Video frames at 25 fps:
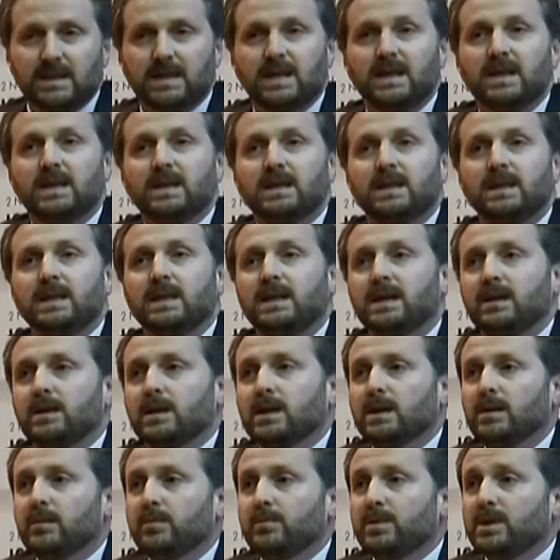in
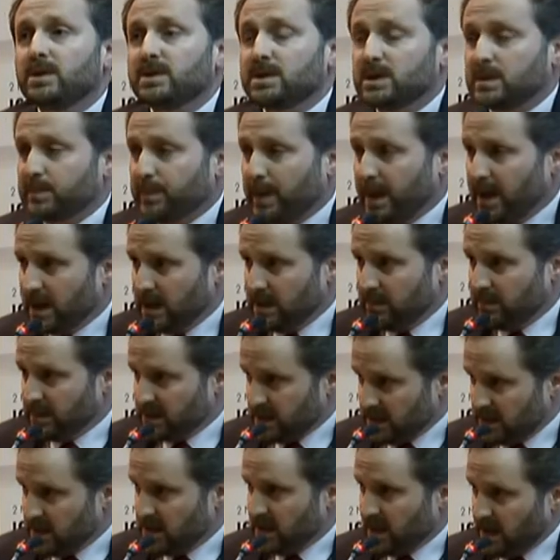the British
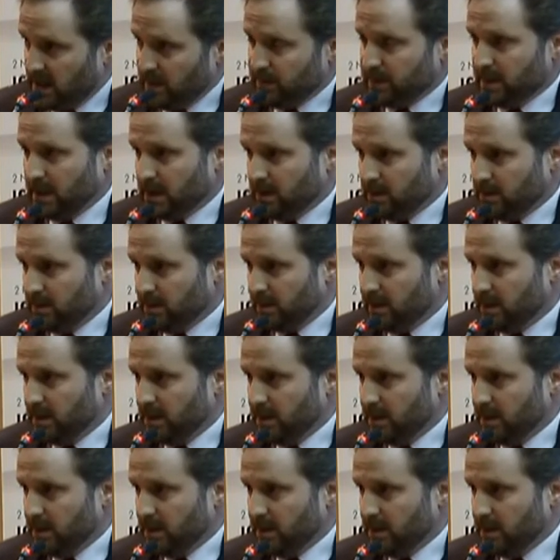Parliament in Cape Town,